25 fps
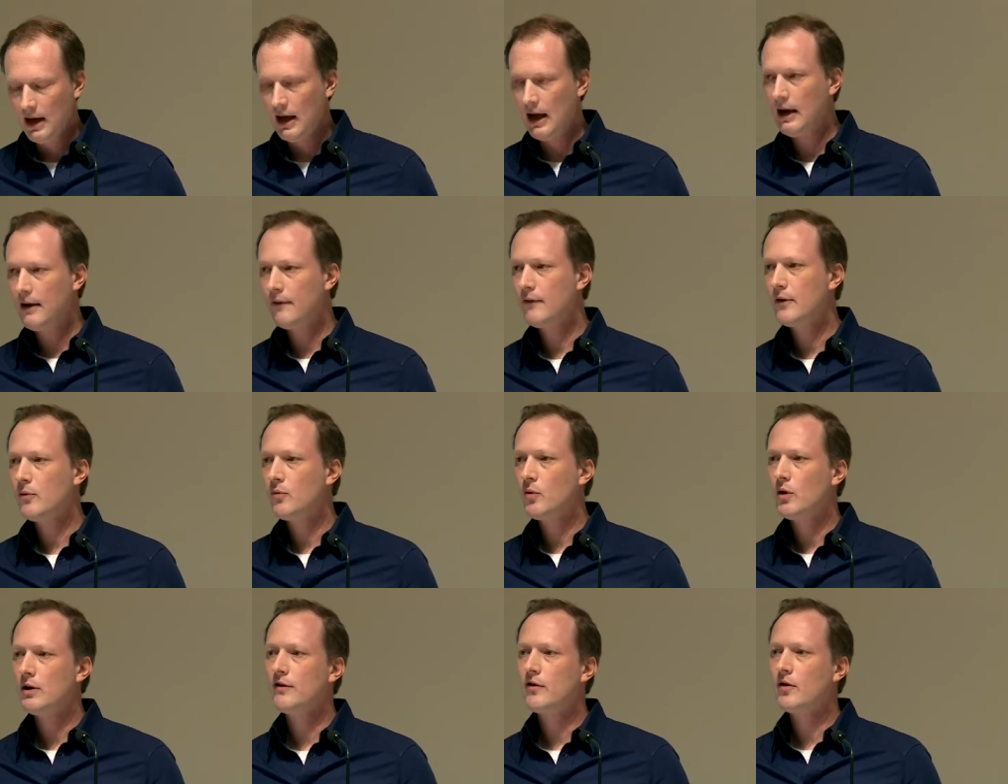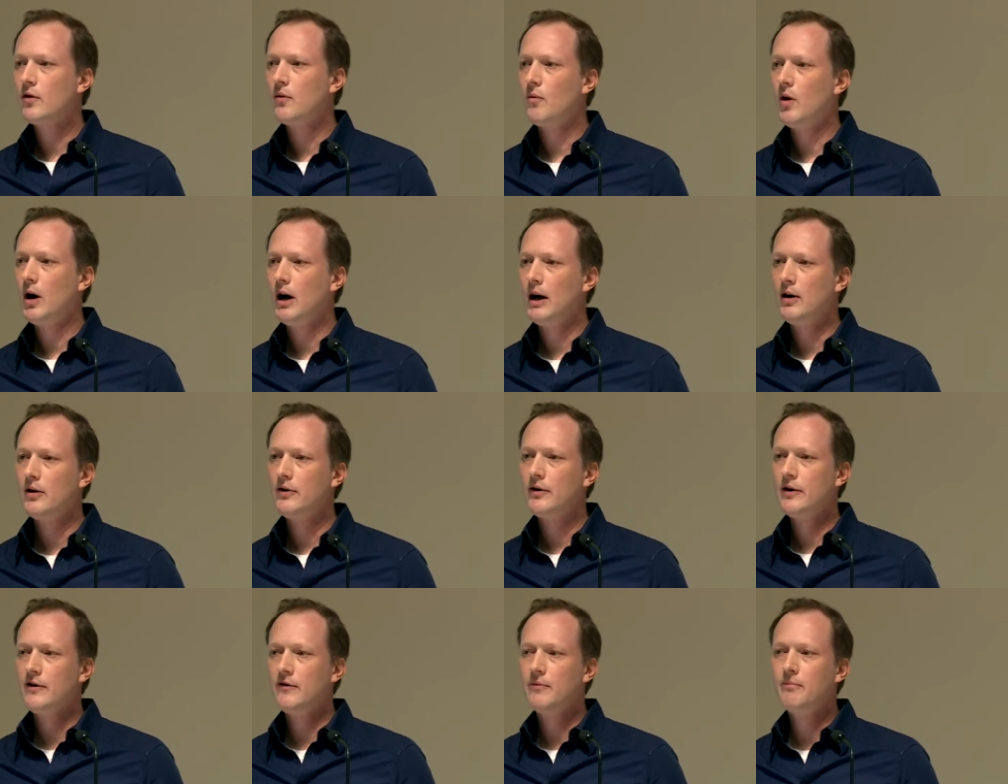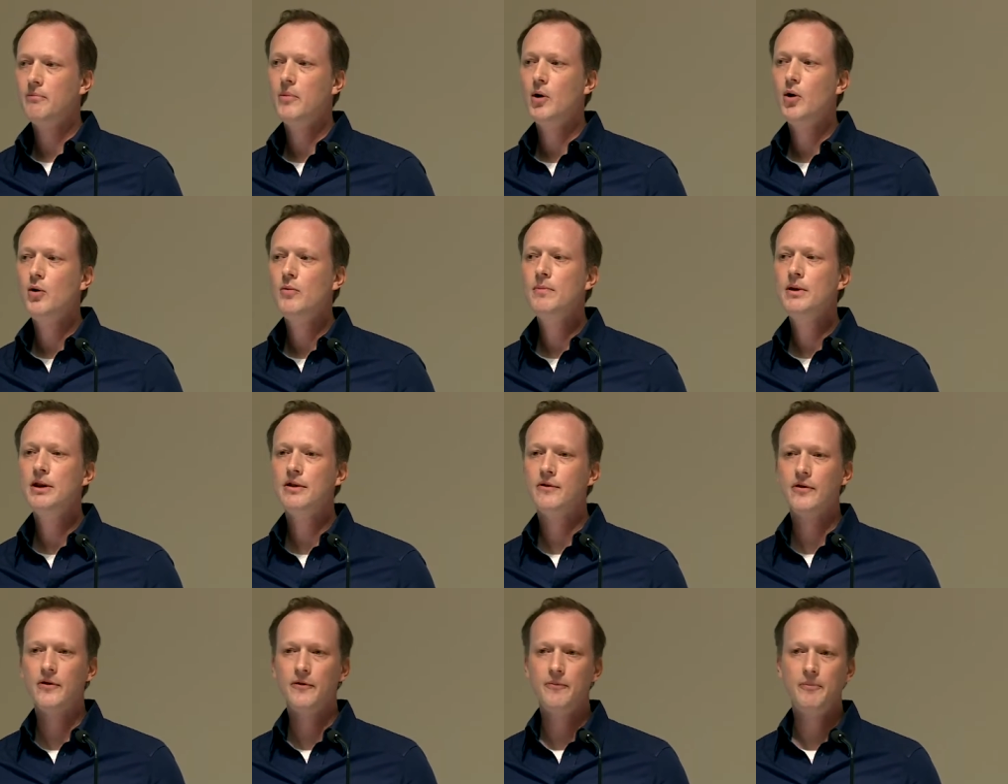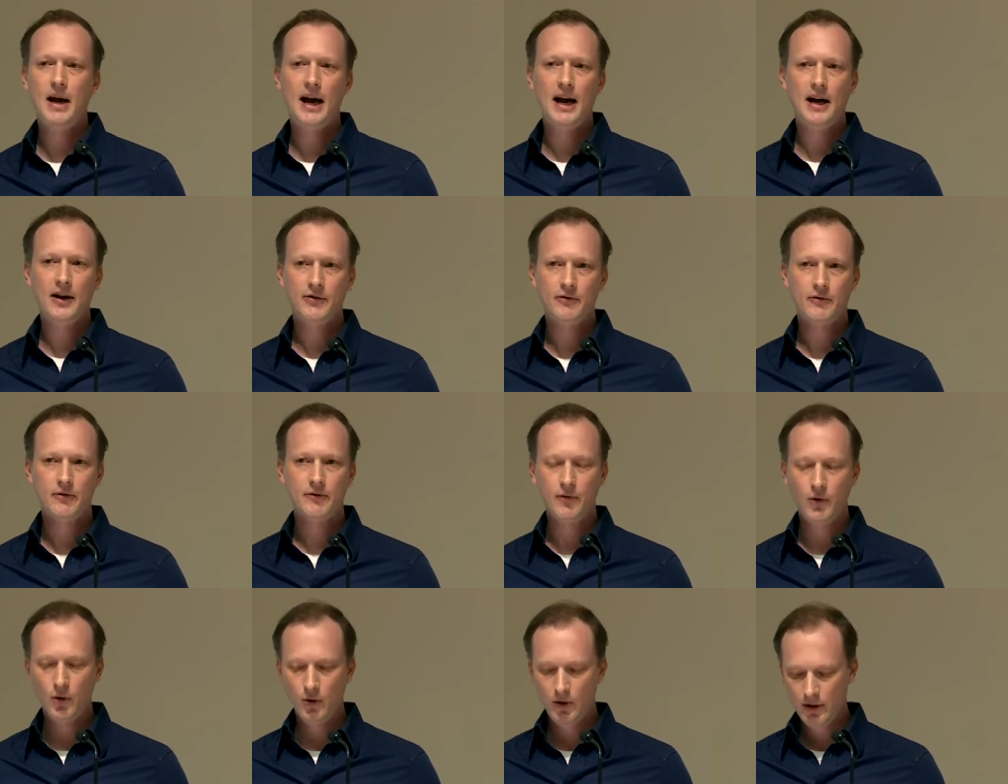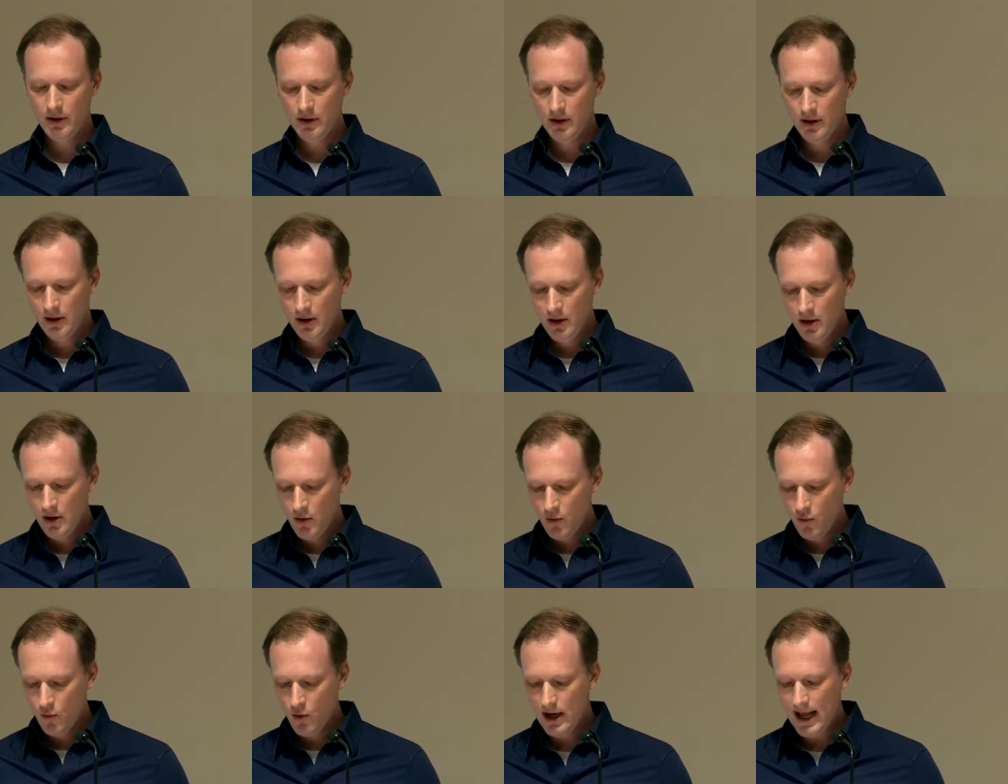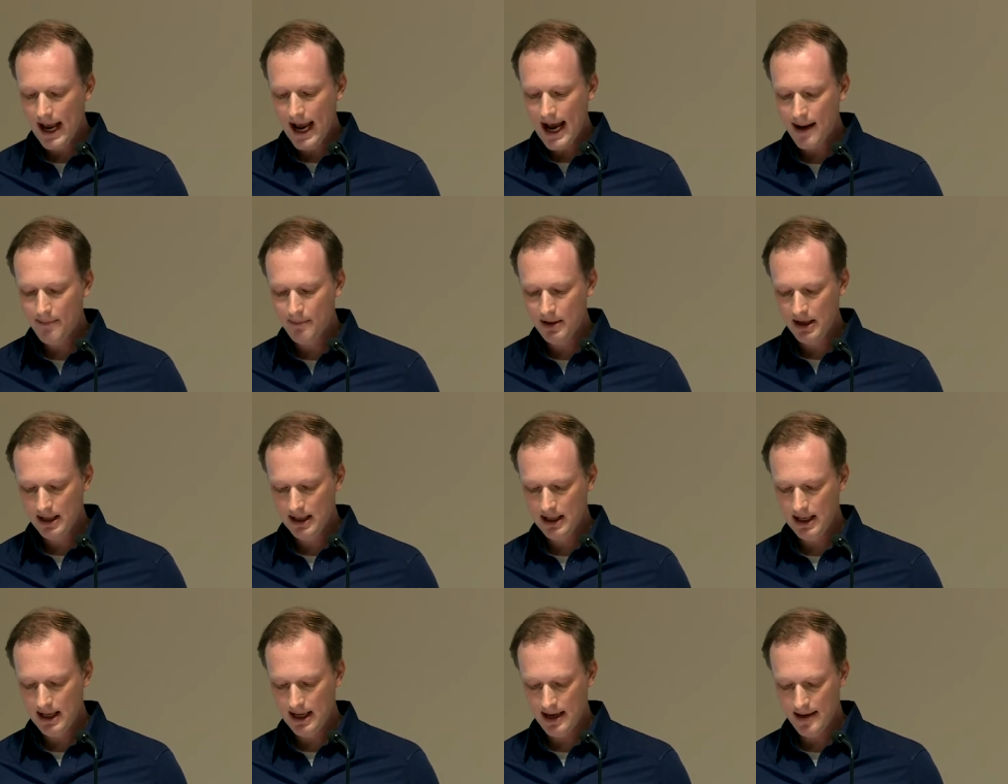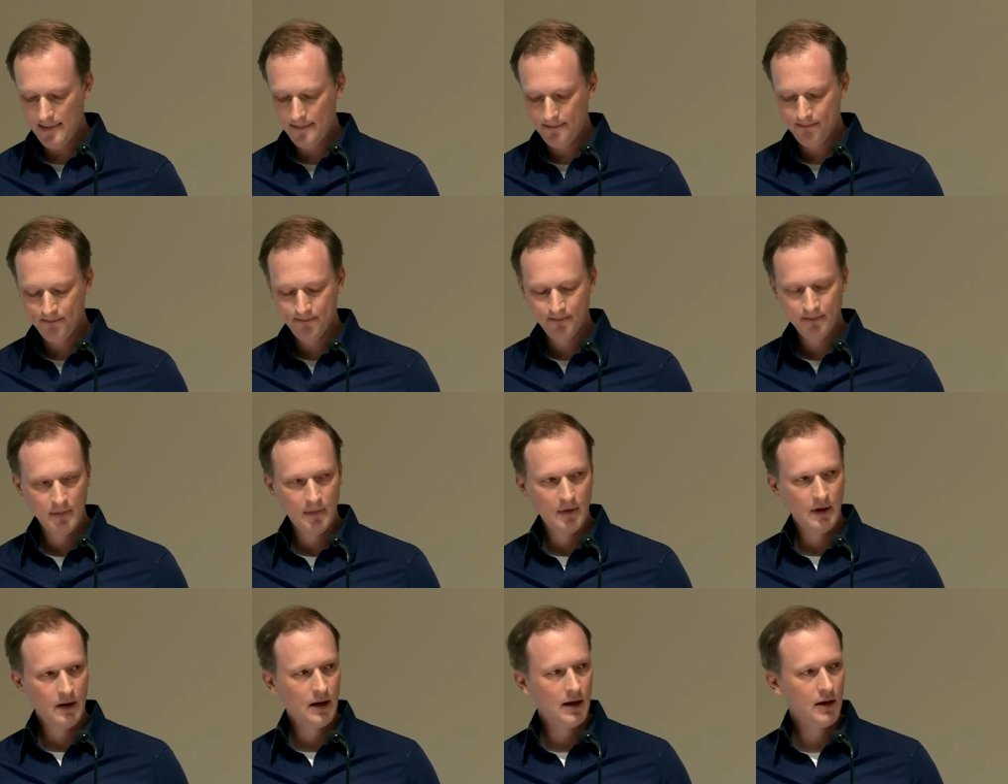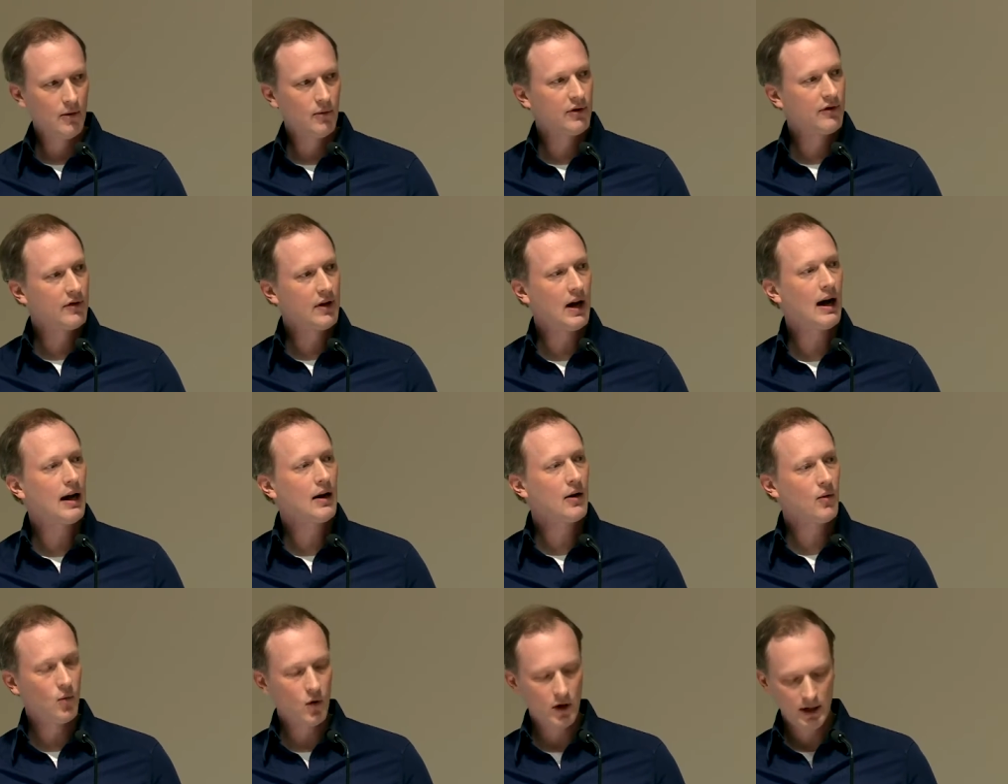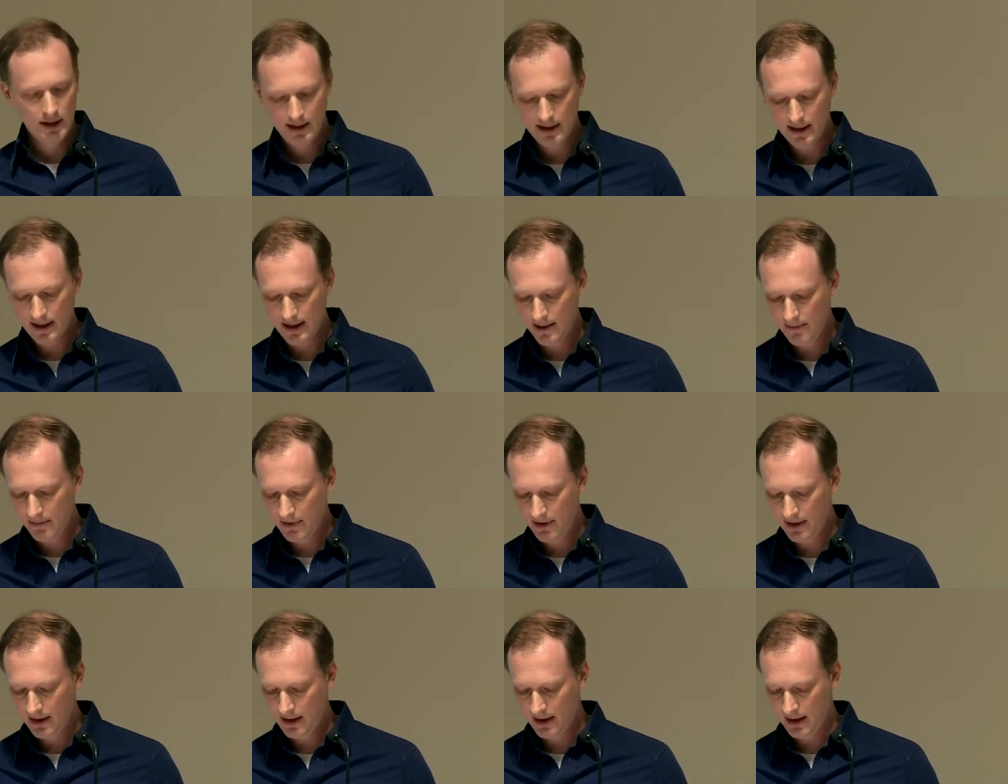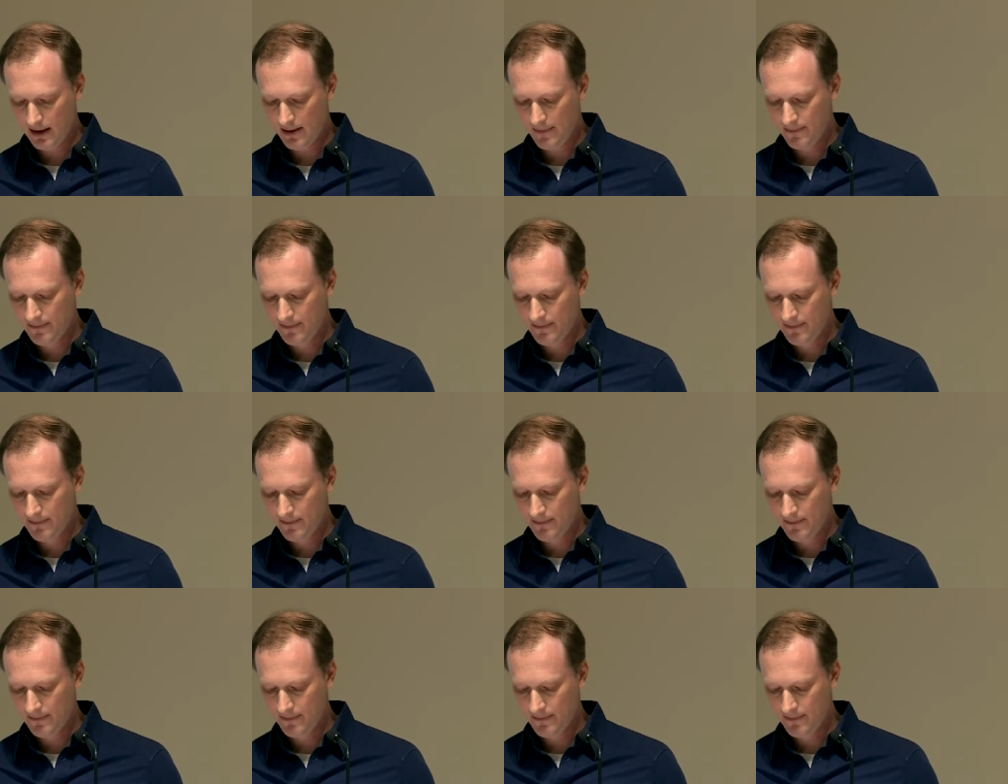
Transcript: Every once in a while, these moments of mass revolt would happen again. It was not a one-time thing.